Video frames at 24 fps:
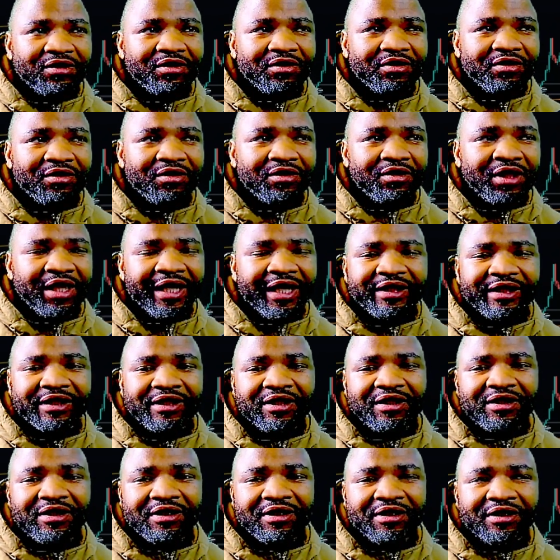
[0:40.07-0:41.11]

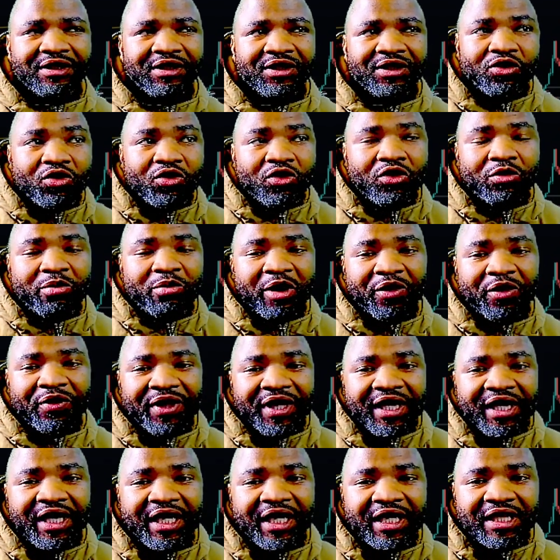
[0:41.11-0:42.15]
electricity or power
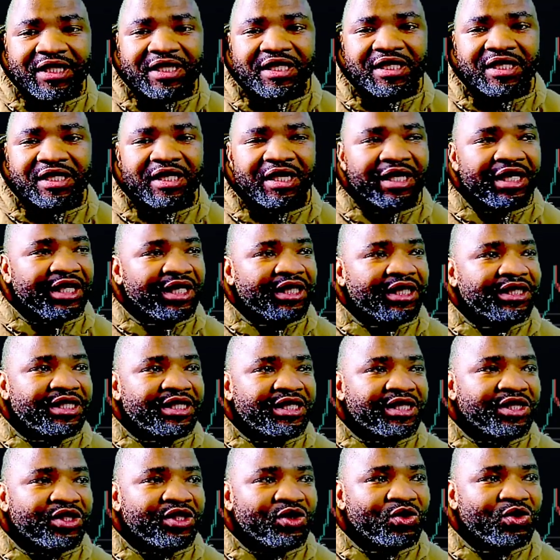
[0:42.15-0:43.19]
cuts
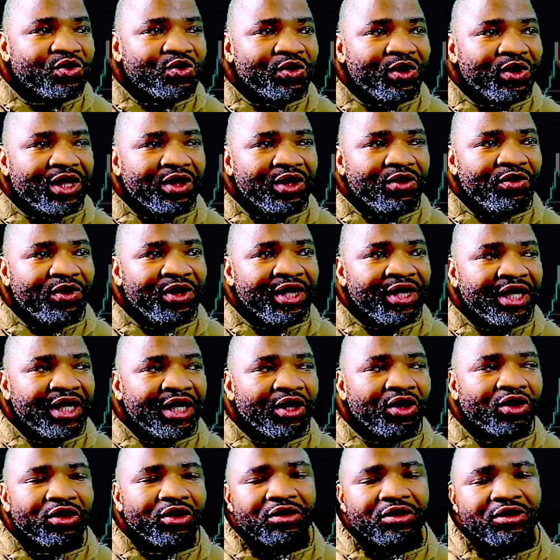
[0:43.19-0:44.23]
since, well, we are
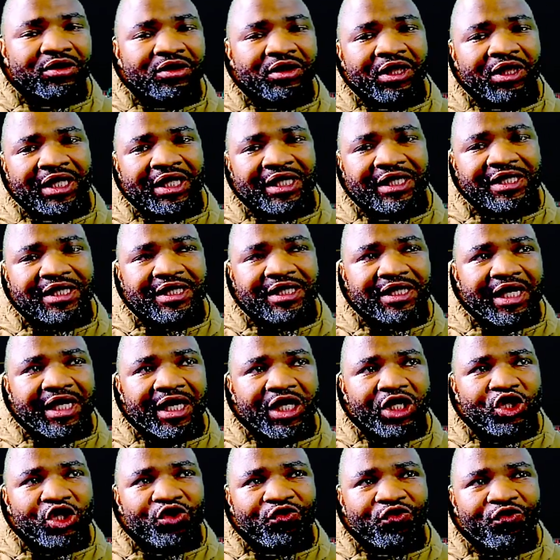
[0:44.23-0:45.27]
on the
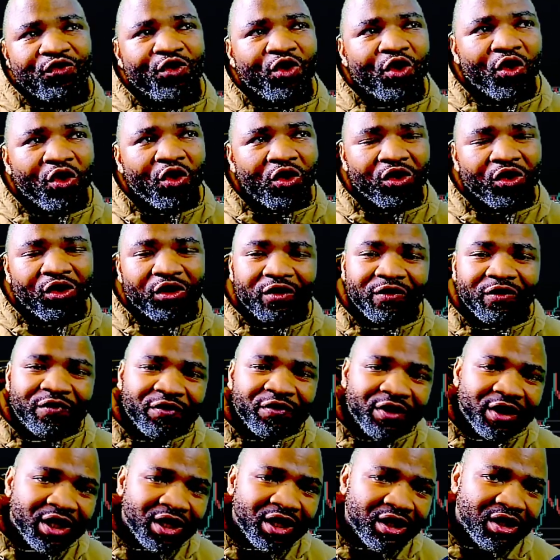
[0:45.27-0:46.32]
stage four of
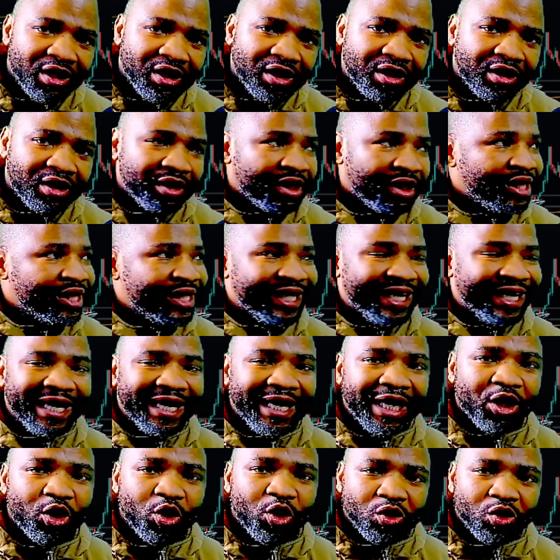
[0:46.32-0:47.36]
the
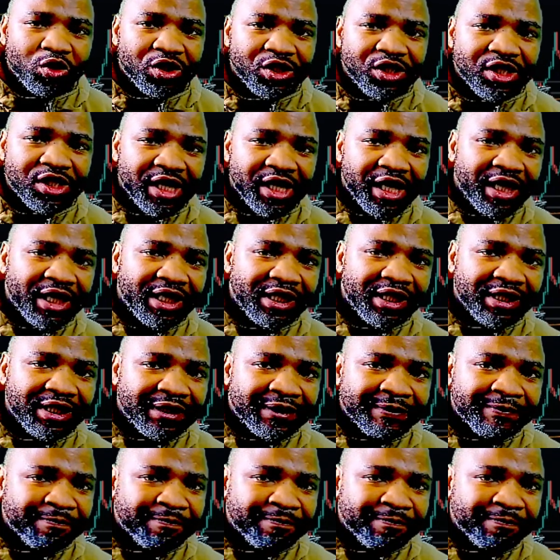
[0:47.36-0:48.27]
load shedding